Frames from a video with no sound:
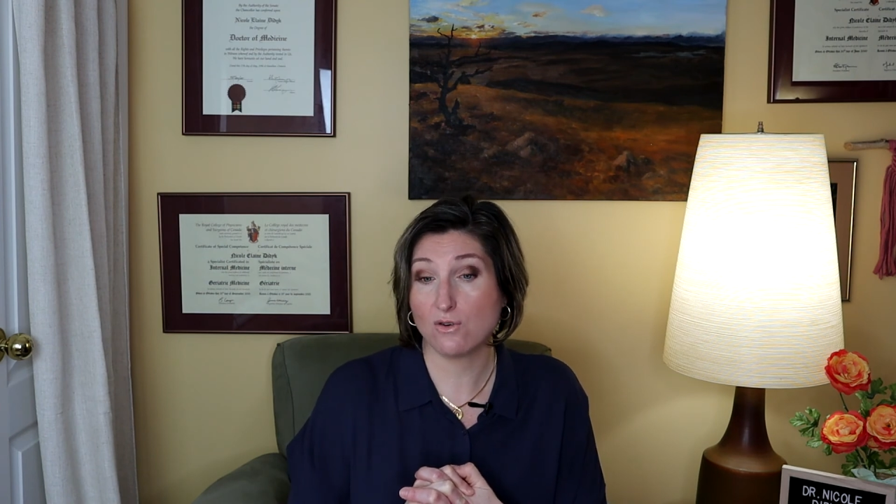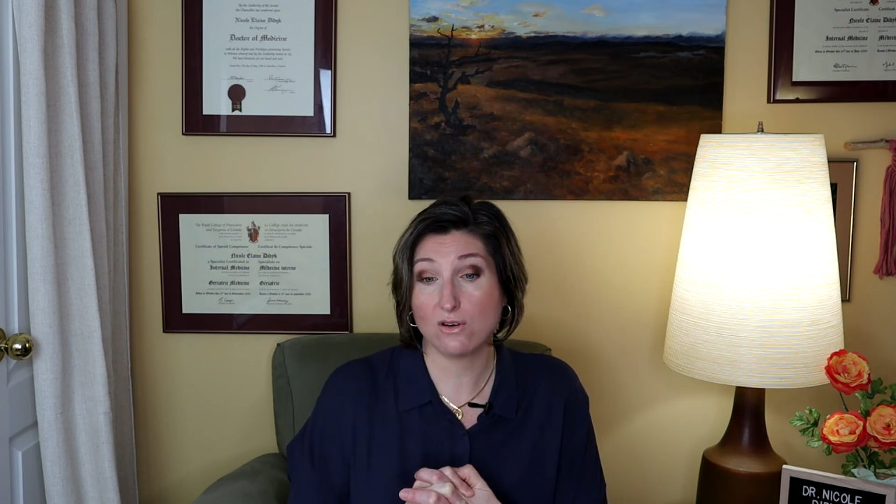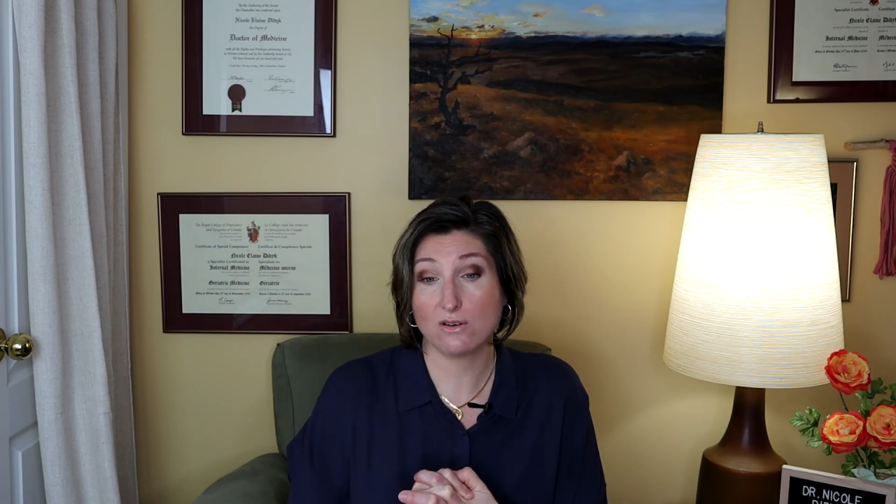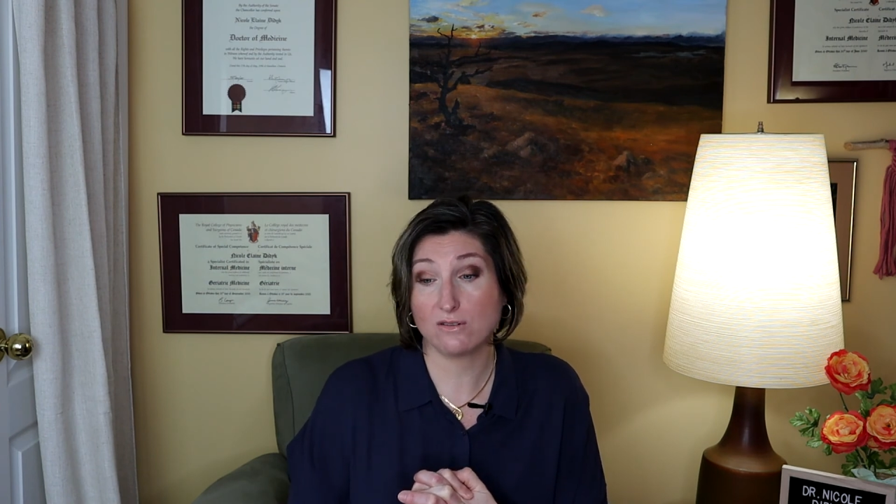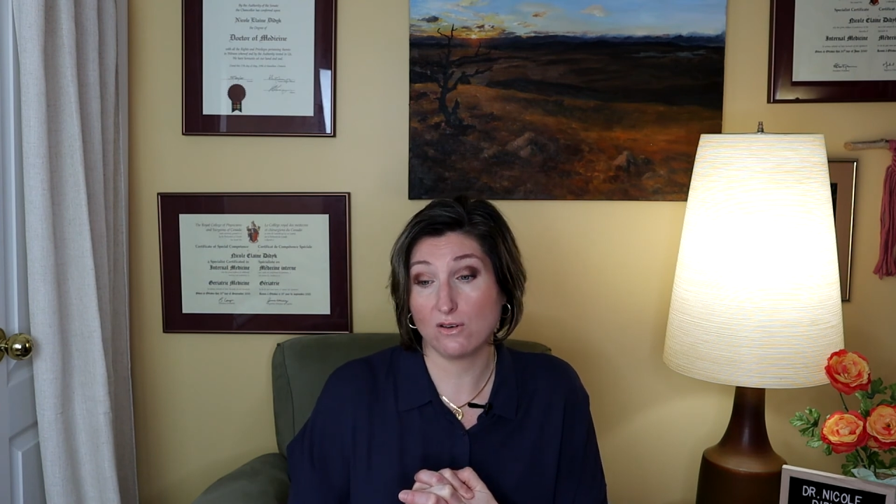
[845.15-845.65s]

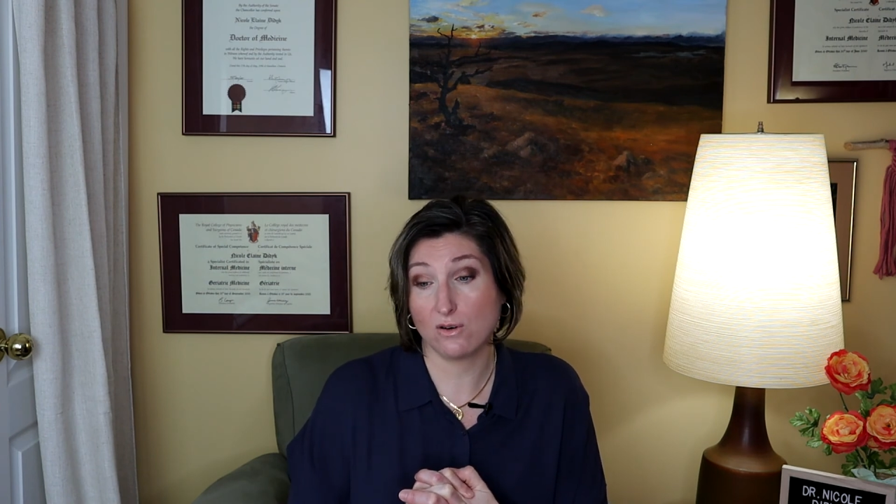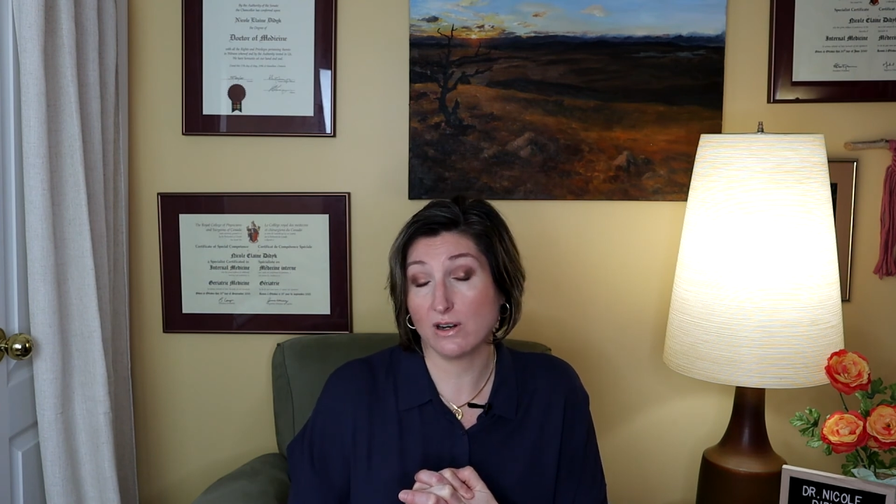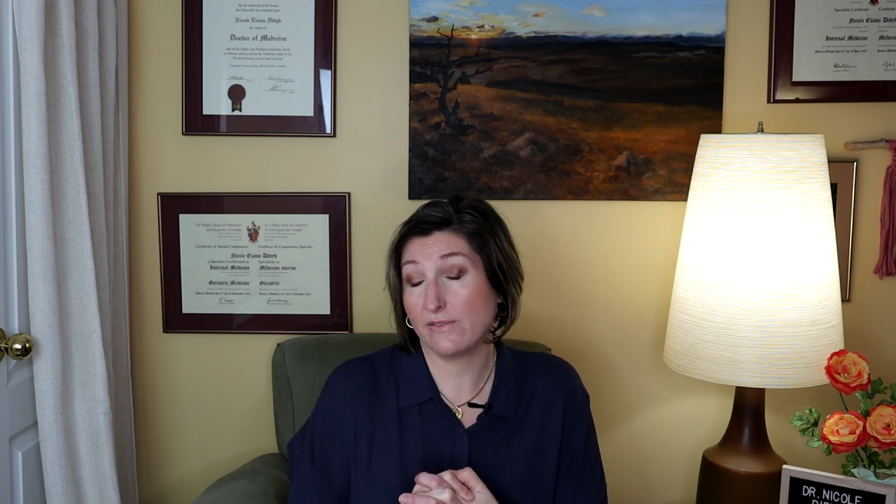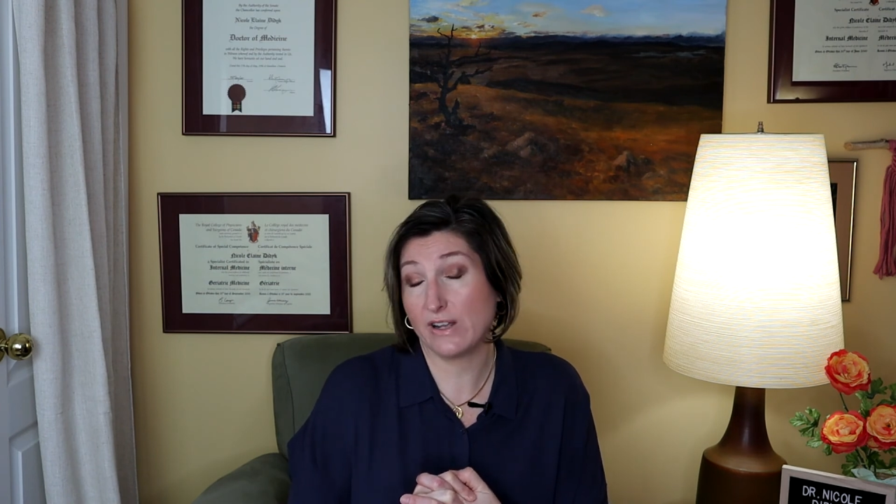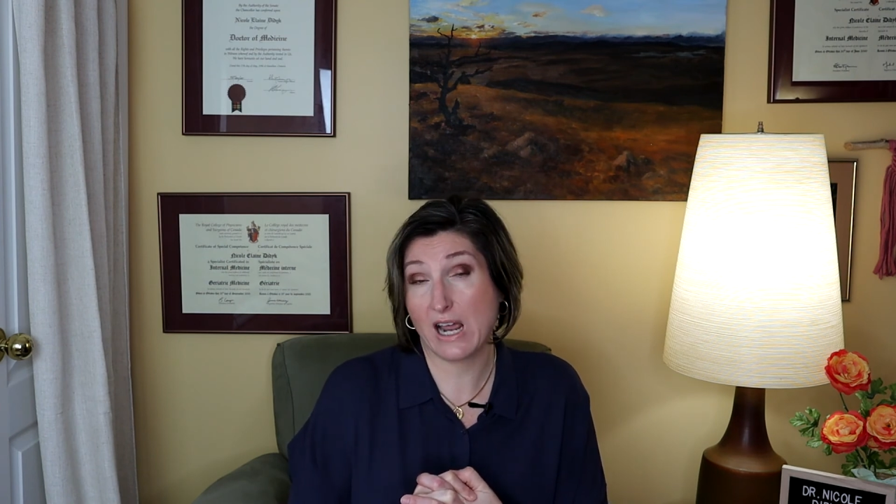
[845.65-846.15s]

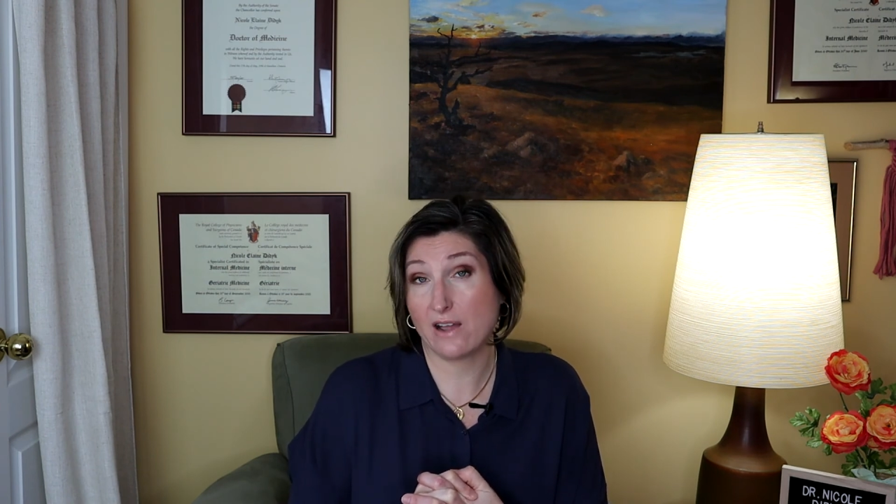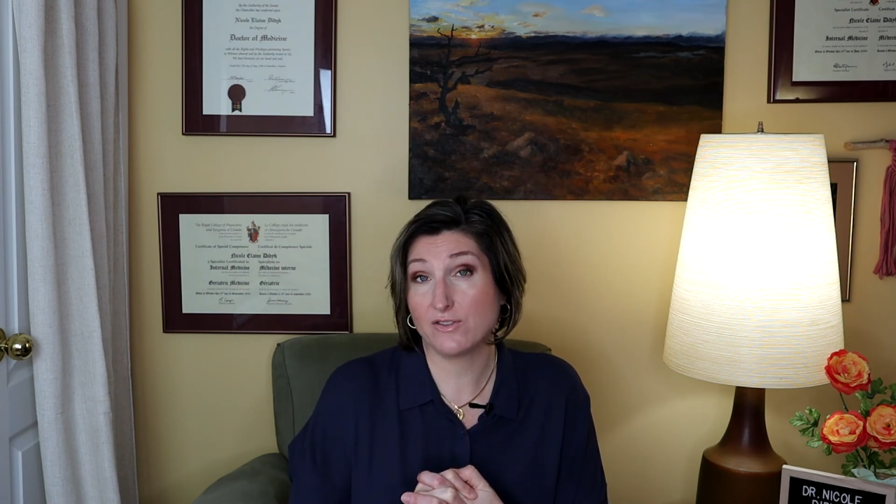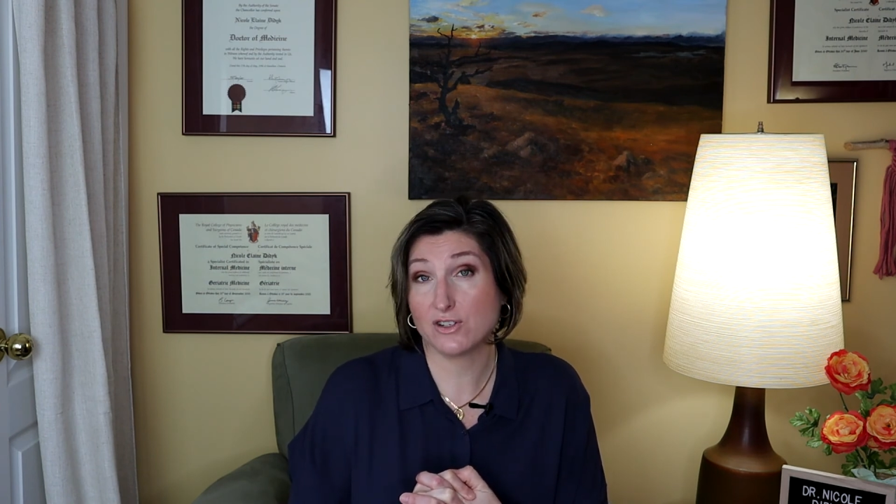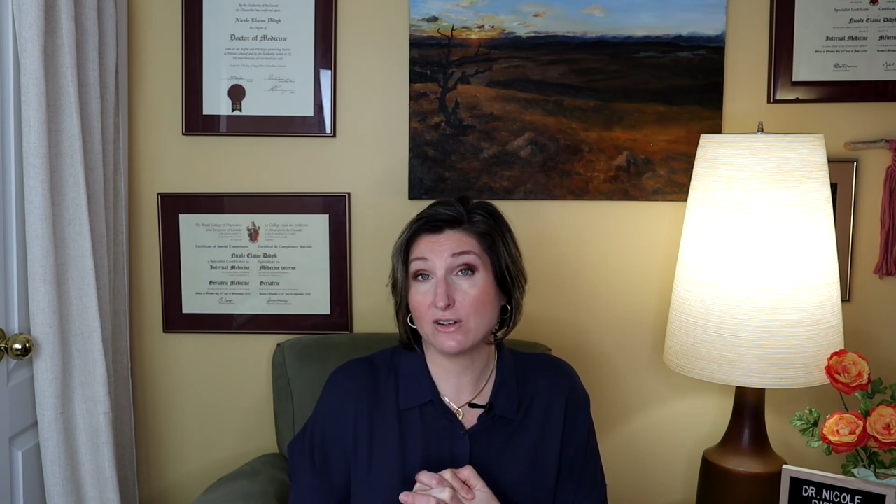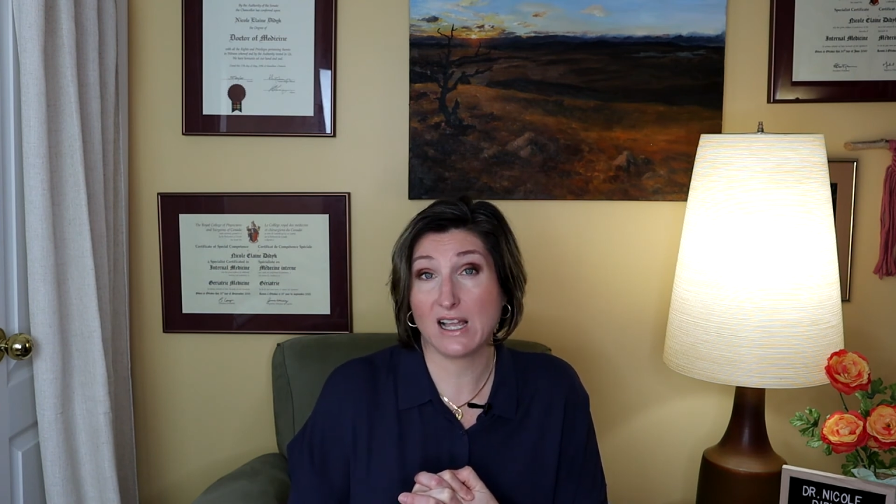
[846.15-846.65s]
or even after